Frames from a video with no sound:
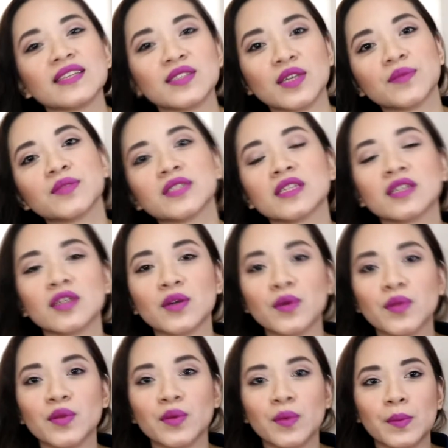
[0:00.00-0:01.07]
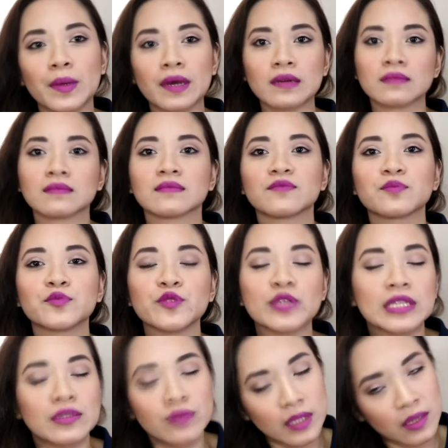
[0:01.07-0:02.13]
So I'm just going to go through
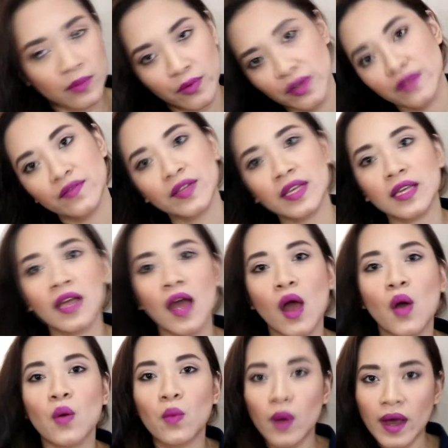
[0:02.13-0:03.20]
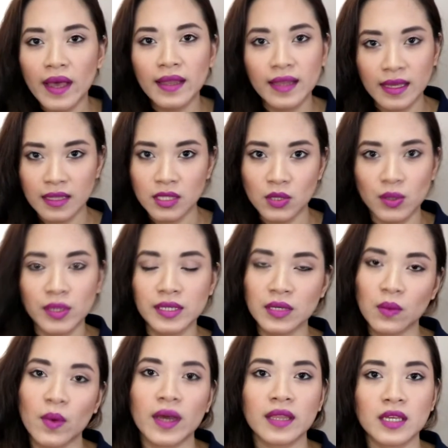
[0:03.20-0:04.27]
really briefly why I like the stories
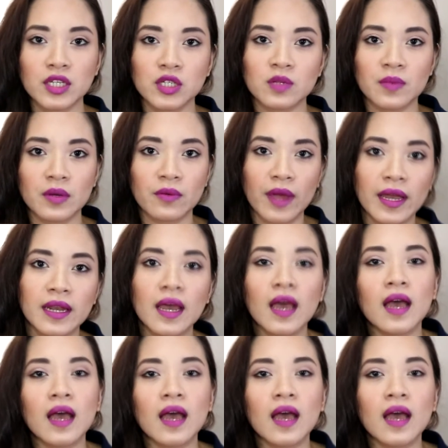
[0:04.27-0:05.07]
and why they should be read.